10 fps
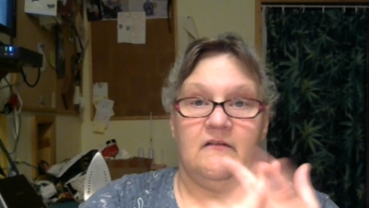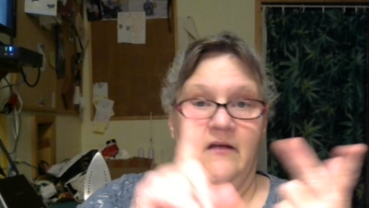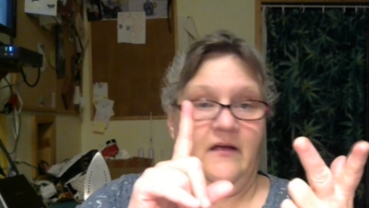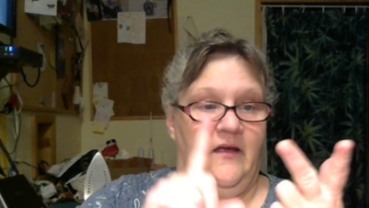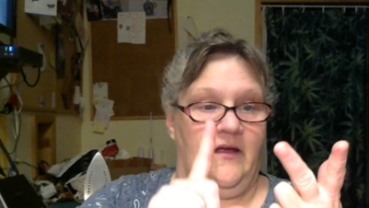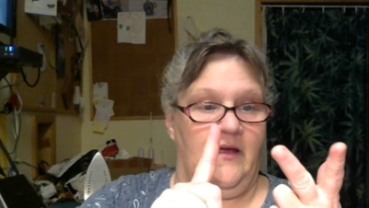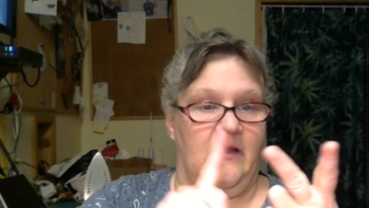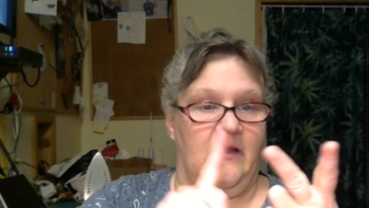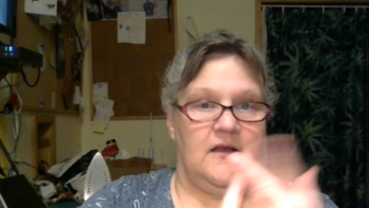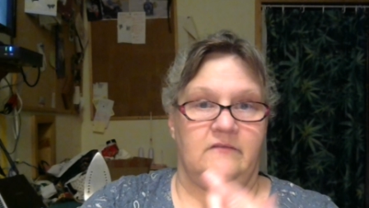
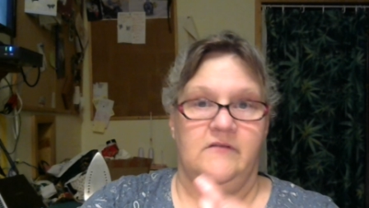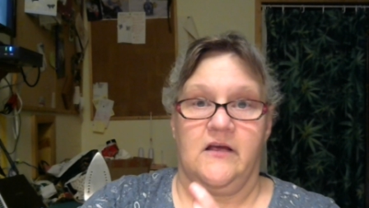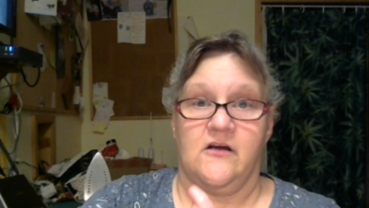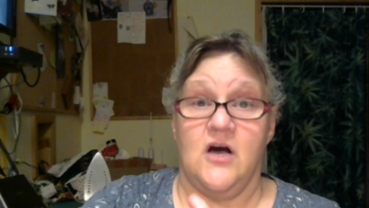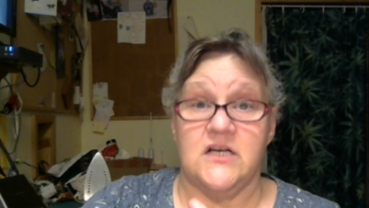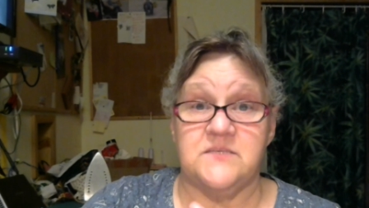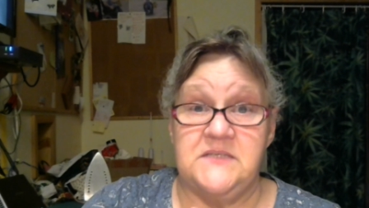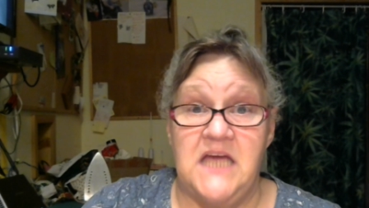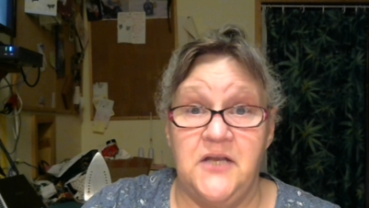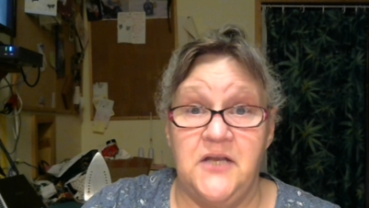and it, it cost me
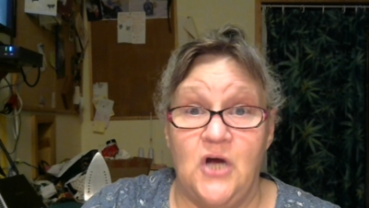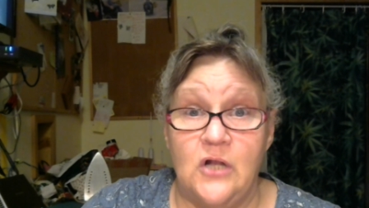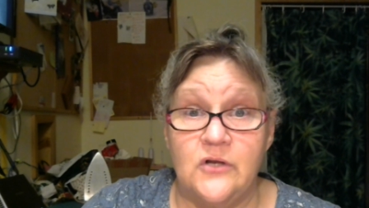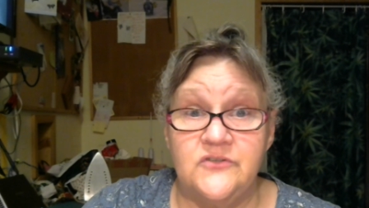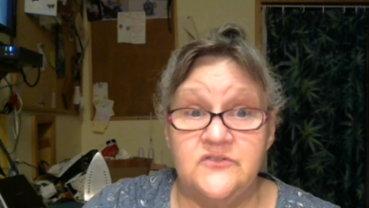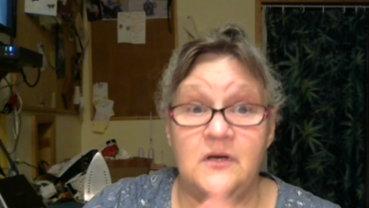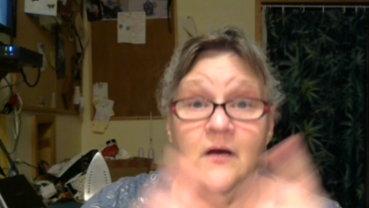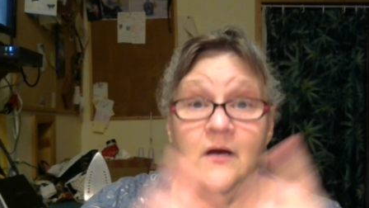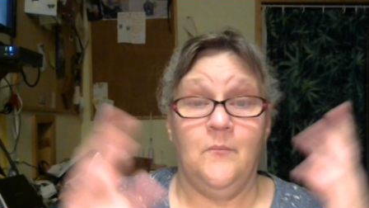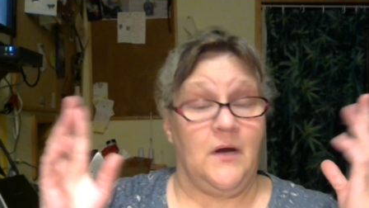$10,
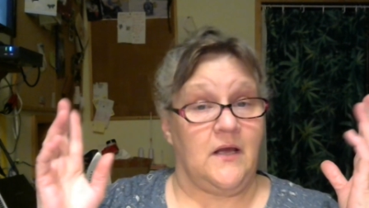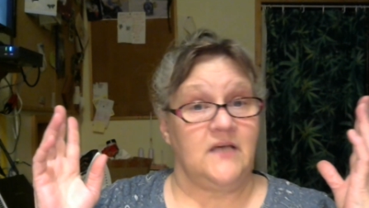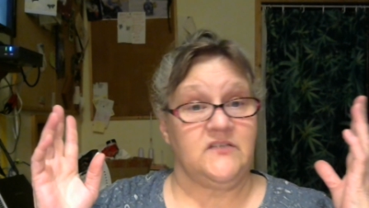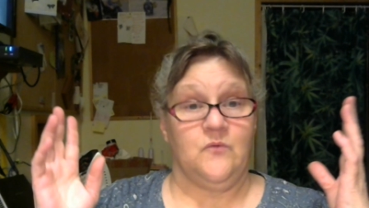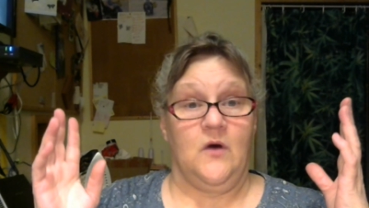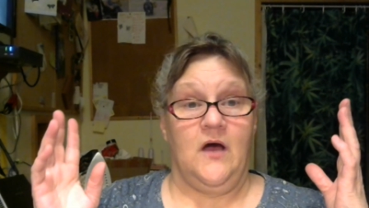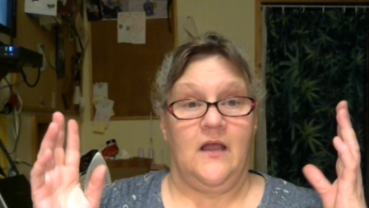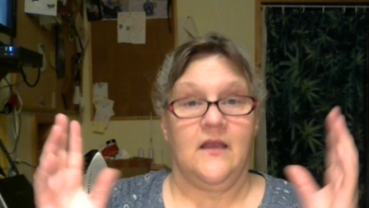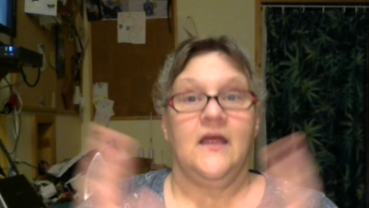but guess what?